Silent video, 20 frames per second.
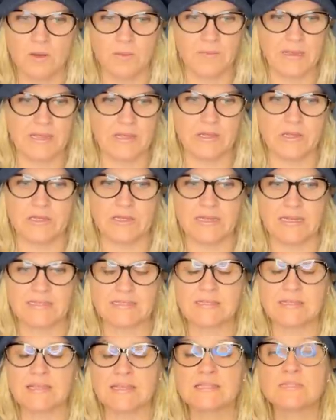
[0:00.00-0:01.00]
Oh my
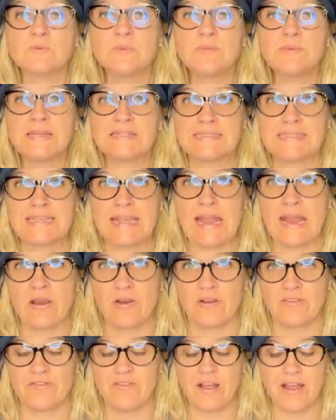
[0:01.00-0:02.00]
goodness, this would be
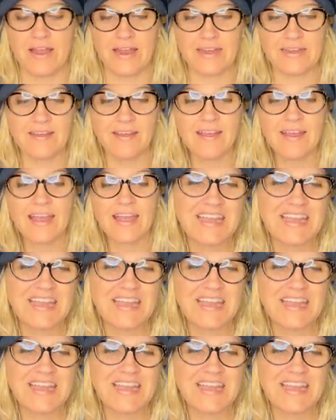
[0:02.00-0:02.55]
terrifying.